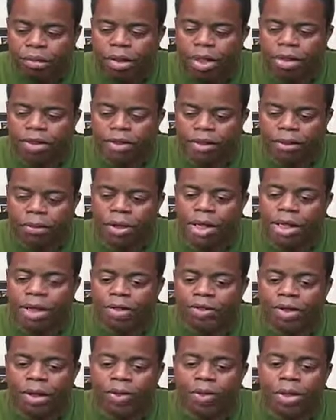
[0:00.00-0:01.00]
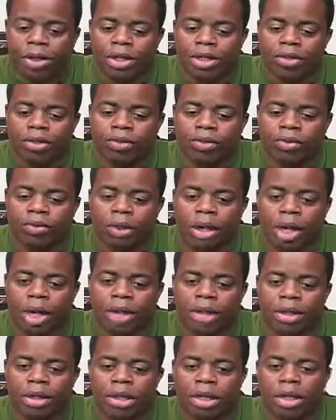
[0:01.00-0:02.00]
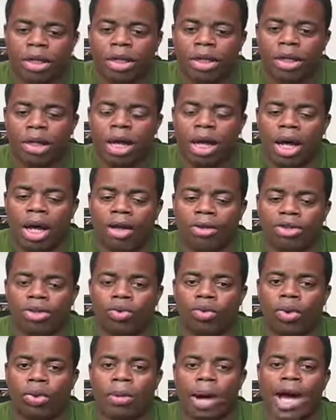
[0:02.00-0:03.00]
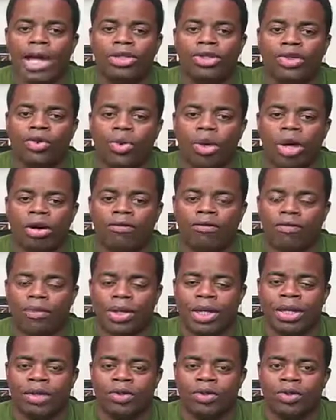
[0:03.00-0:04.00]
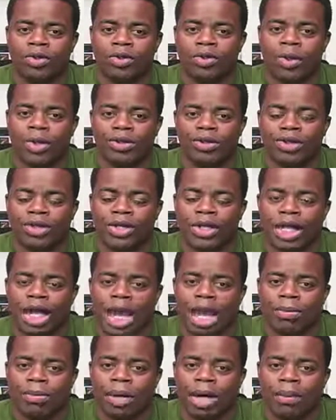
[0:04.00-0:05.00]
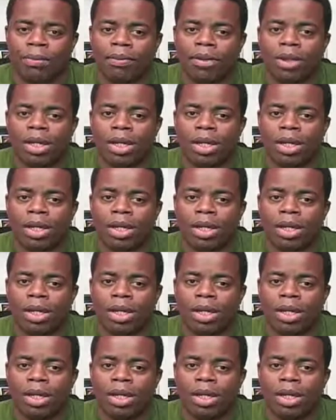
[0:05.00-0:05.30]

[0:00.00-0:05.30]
Something else I wanted to remind you of, because this question came up